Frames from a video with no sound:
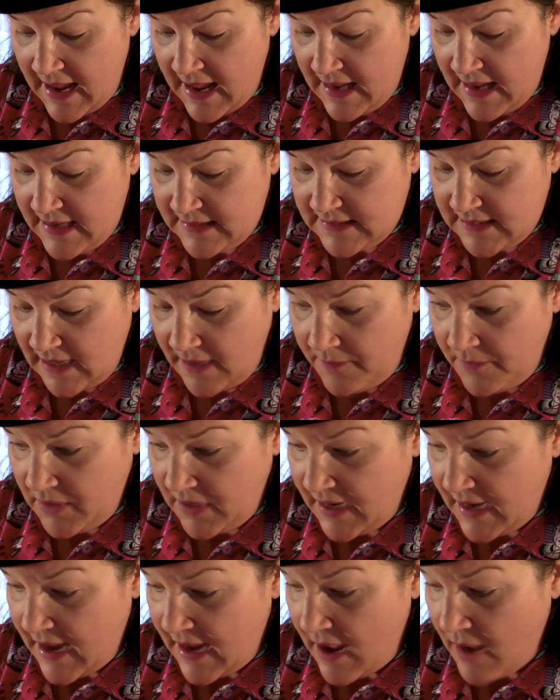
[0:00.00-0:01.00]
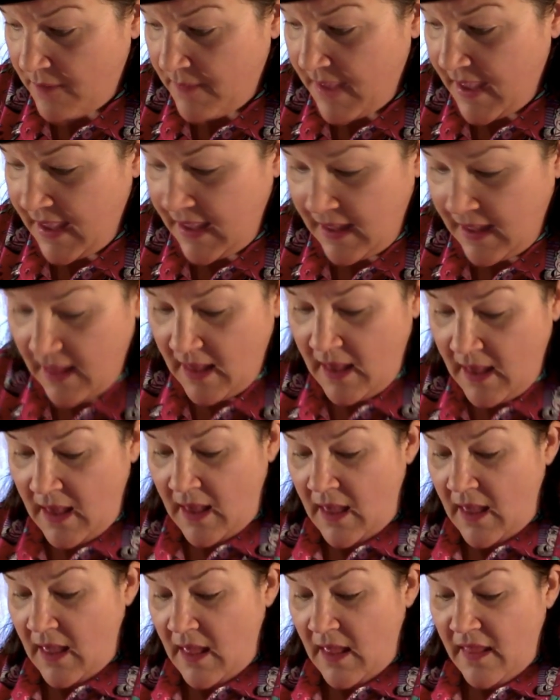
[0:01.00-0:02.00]
And I'm going to now make
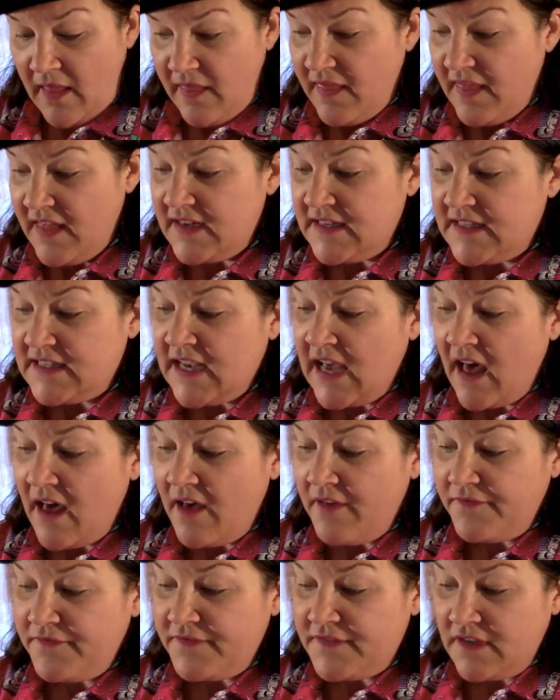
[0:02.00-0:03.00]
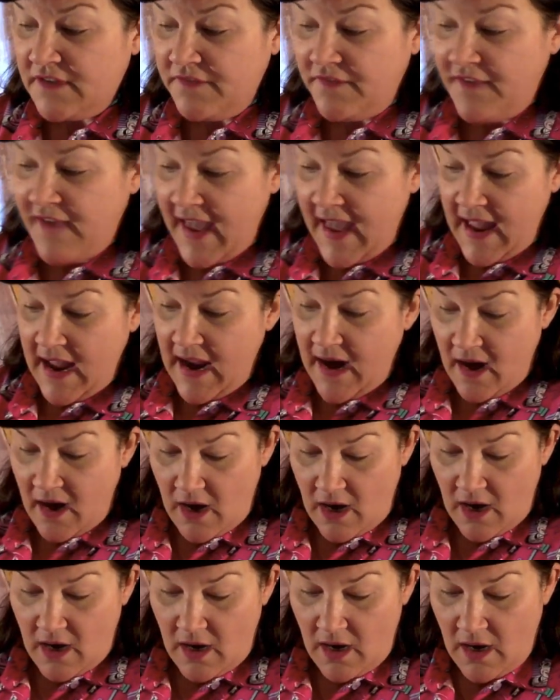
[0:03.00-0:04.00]
the tuft of
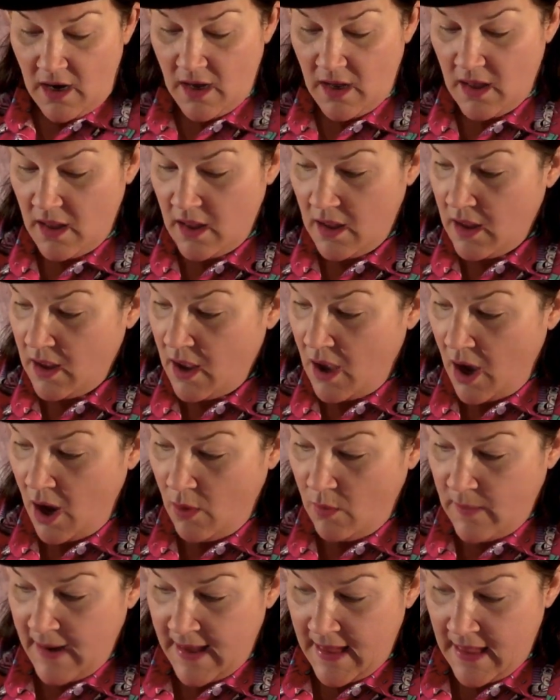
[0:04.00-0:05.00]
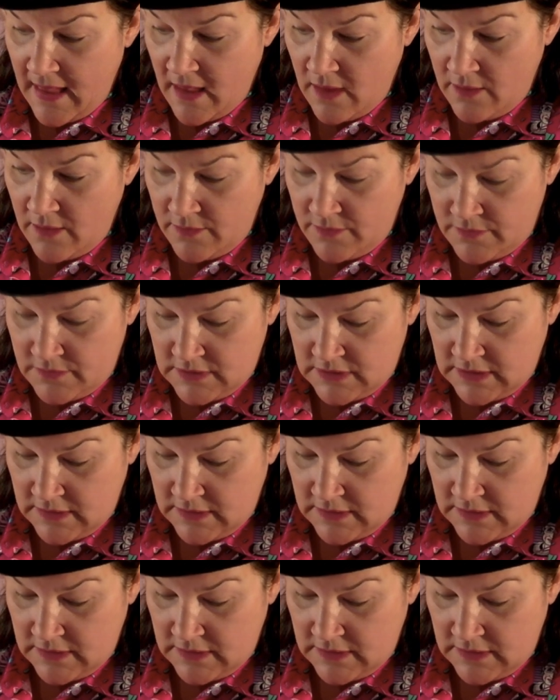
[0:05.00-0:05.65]
hair around